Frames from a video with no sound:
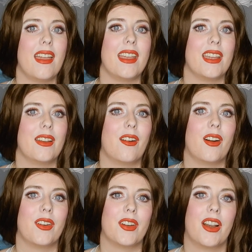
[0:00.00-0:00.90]
in
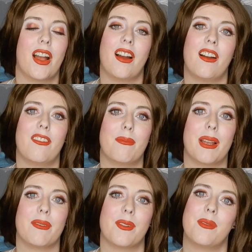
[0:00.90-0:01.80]
honor of
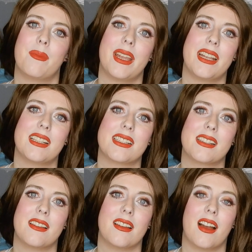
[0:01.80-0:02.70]
my
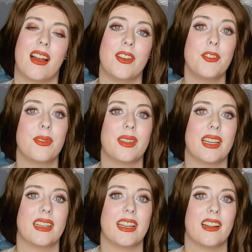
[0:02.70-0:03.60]
roommate's
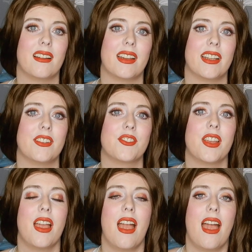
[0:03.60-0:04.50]
Newfoundland heritage.